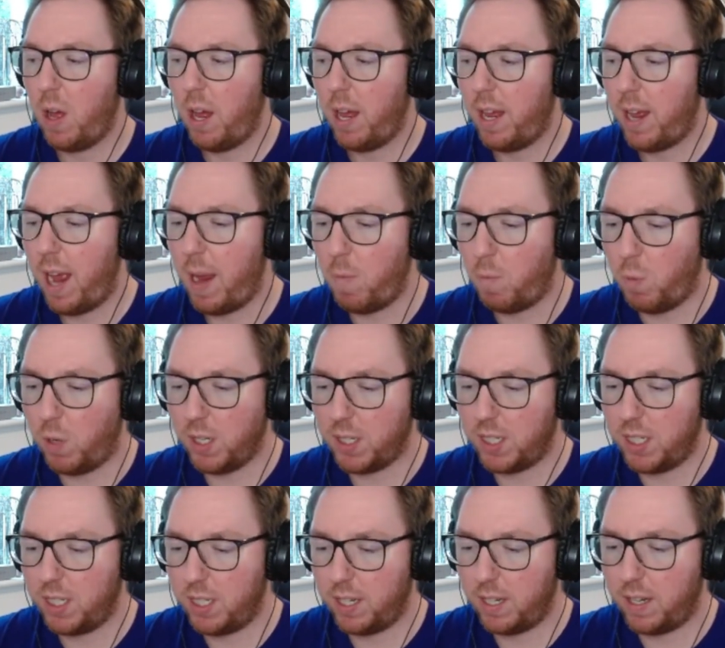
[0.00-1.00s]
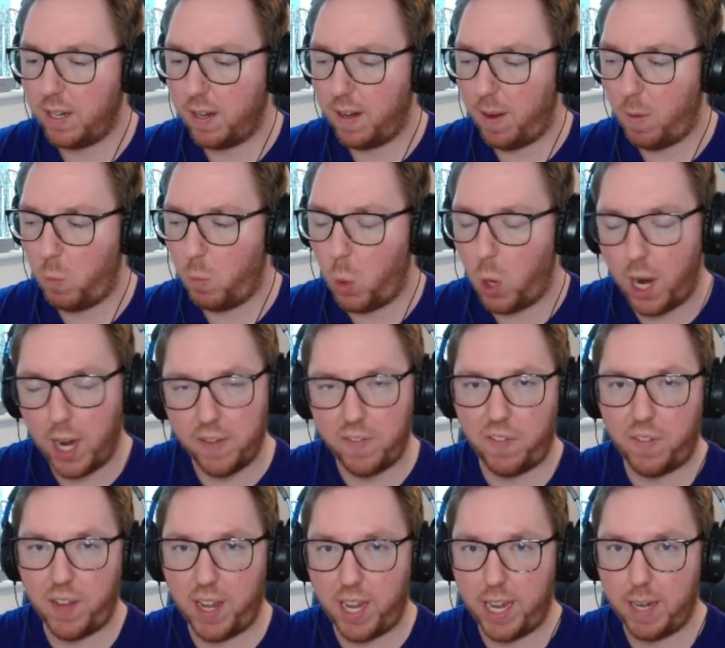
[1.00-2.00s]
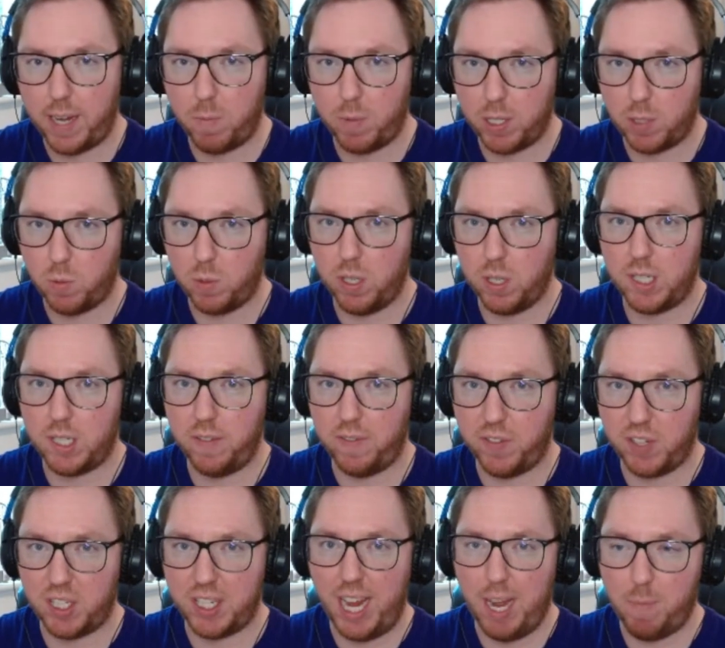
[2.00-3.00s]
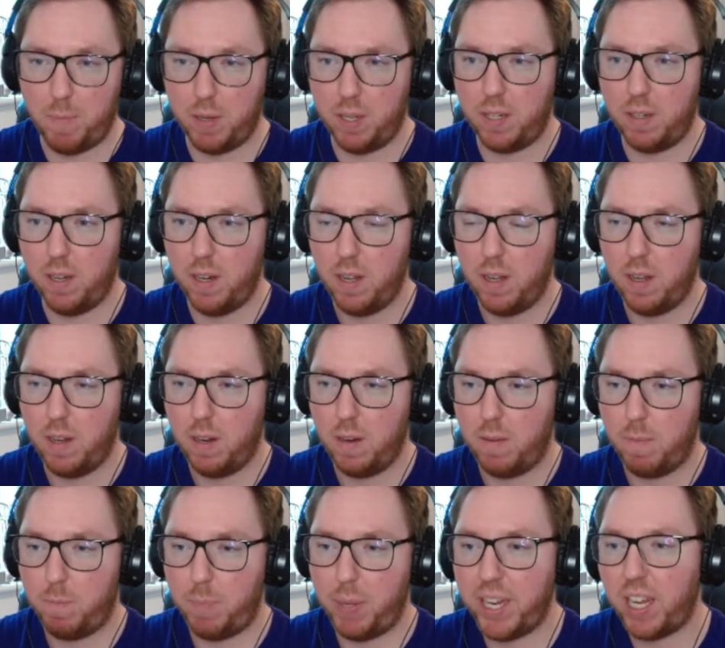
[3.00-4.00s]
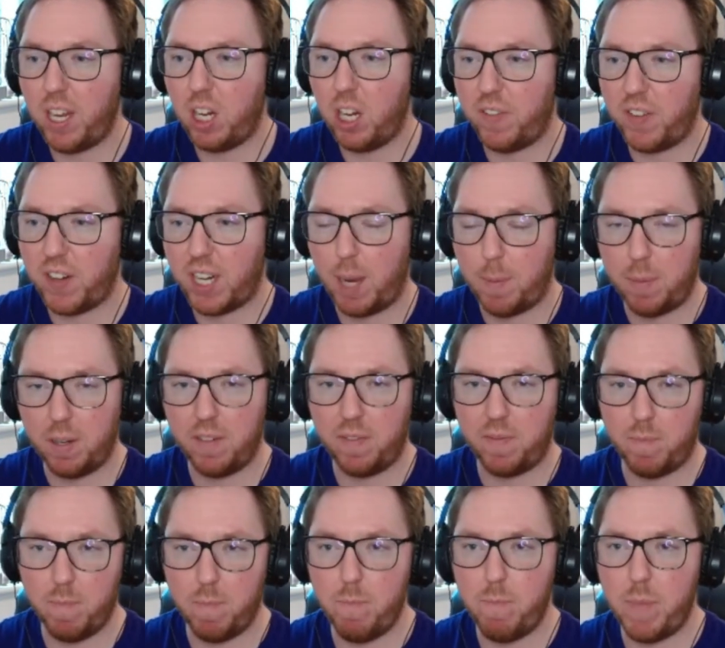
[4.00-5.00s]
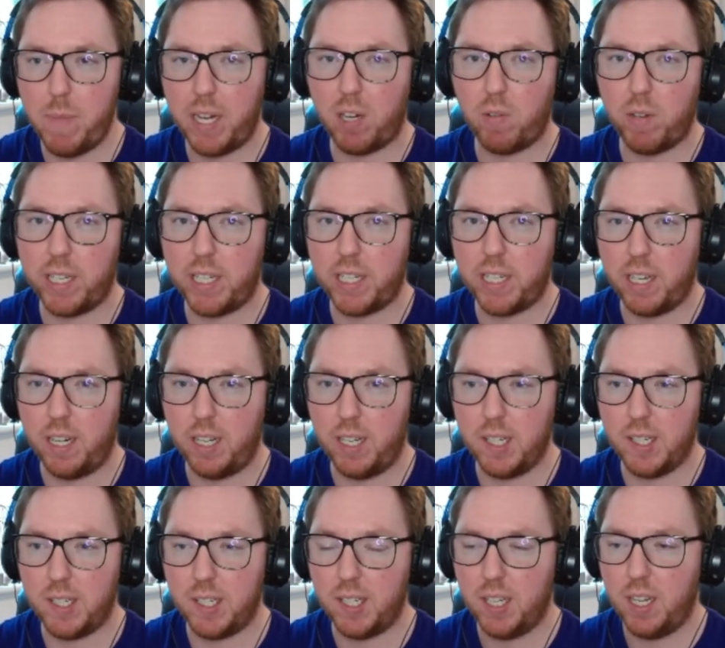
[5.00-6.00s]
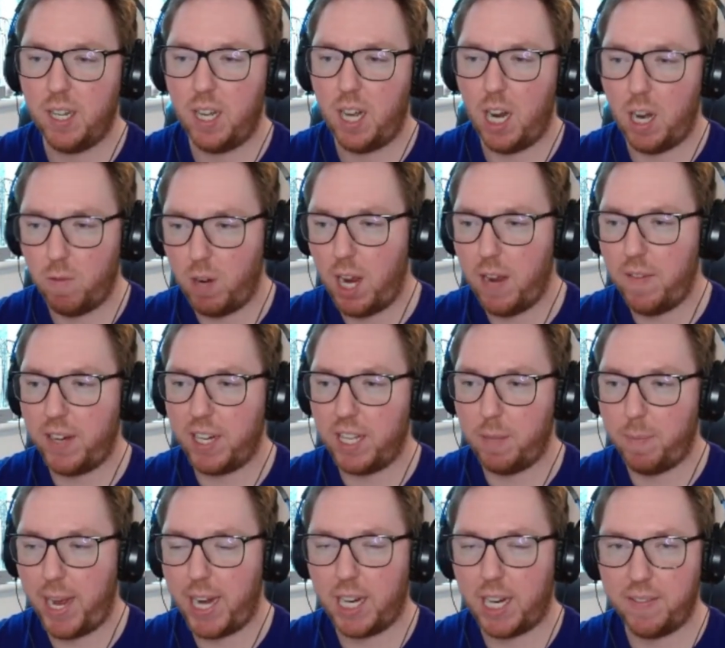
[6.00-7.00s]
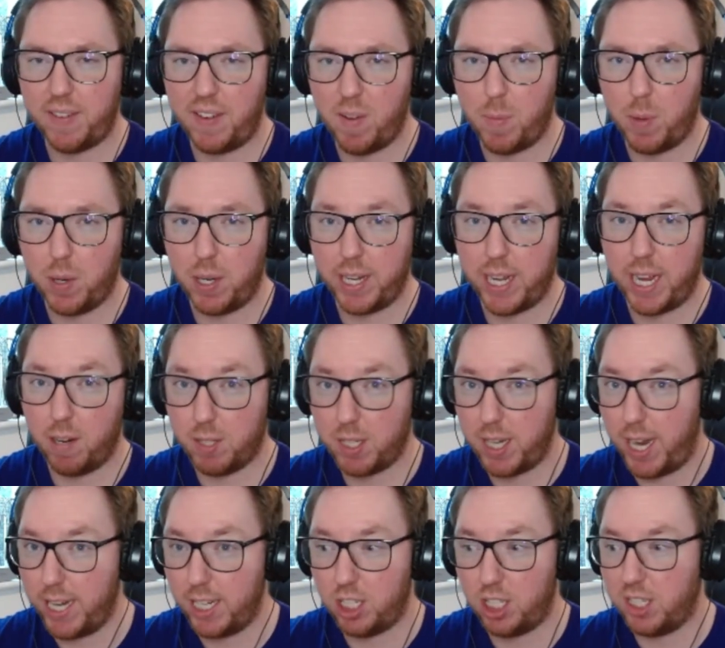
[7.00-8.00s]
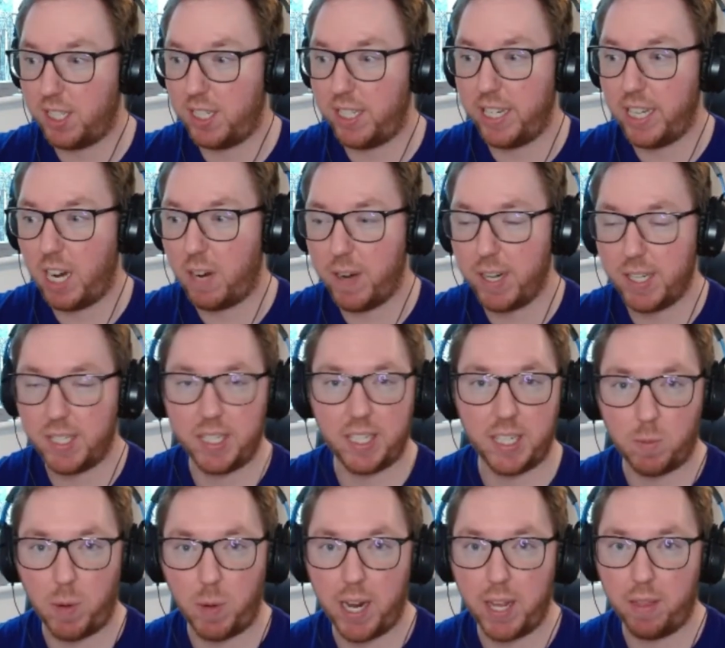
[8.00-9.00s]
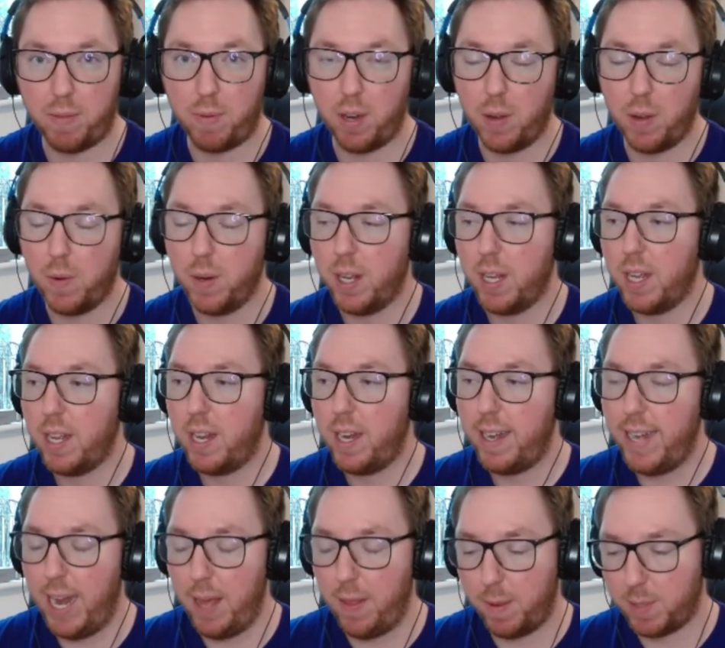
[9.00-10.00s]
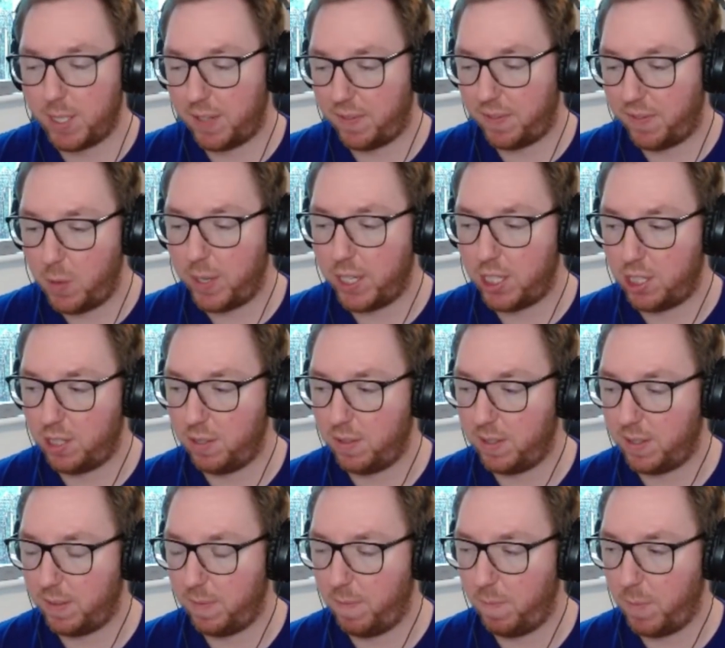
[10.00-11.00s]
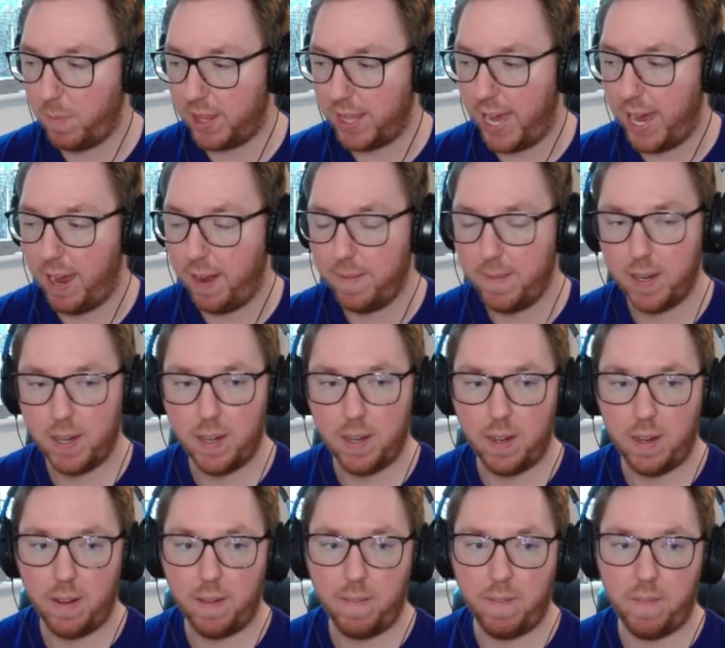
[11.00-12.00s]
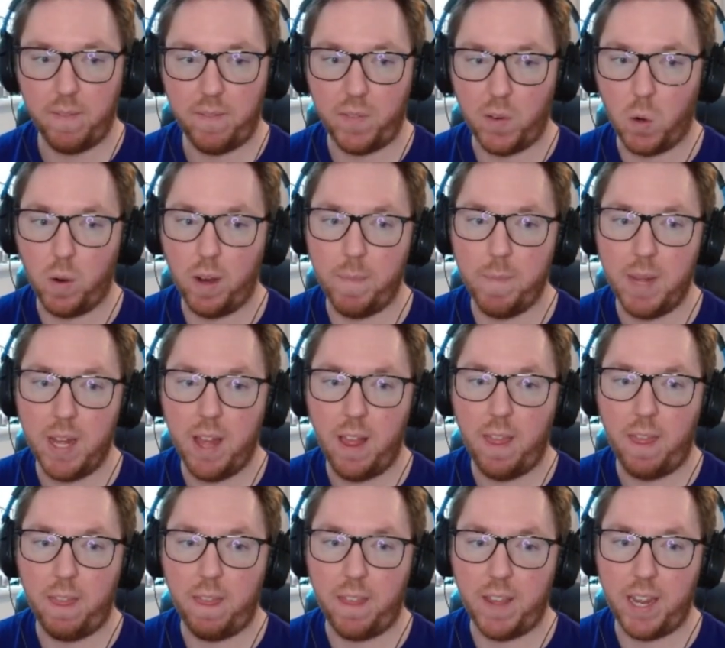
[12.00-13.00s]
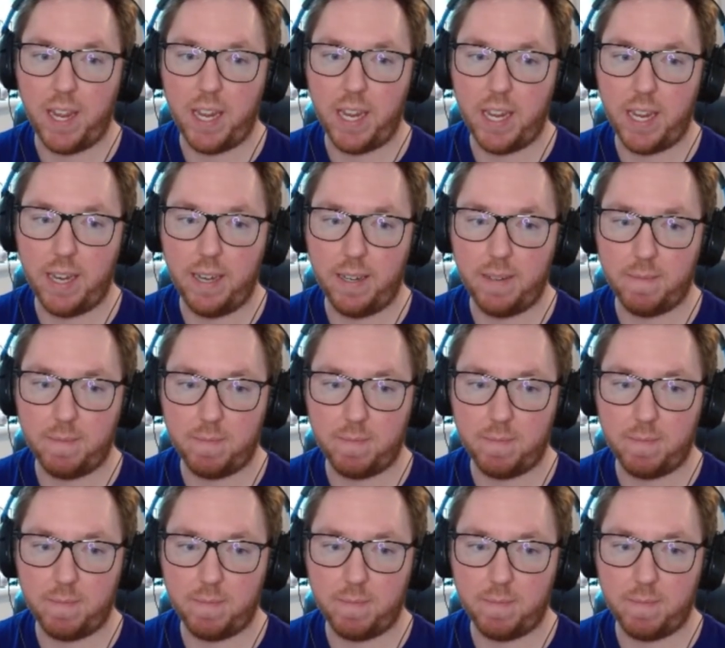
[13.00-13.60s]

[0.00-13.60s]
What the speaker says: It wasn't what I feared, which was Verstappen picking off a couple of mid-grid cars, arriving at the back of everybody else and just DRSing his way through. Now, there was a few issues with that for him. The